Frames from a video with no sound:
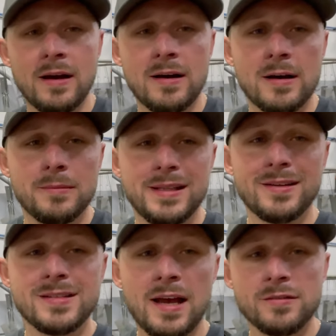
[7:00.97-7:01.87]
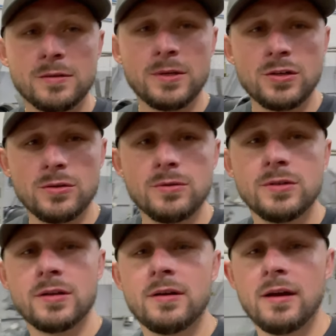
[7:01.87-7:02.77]
Um, it does have some
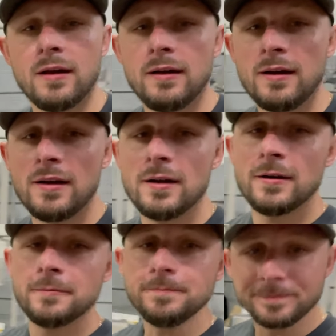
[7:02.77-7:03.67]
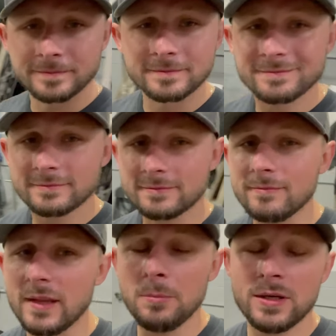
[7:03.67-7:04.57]
issues. Um,
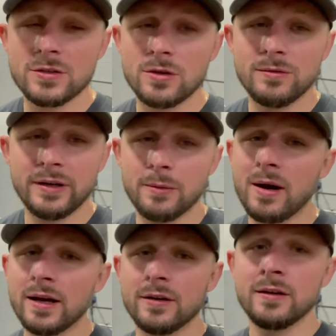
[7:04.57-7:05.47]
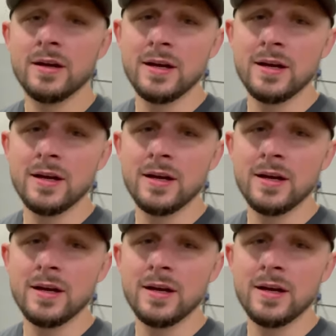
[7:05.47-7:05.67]
but it's all very minor.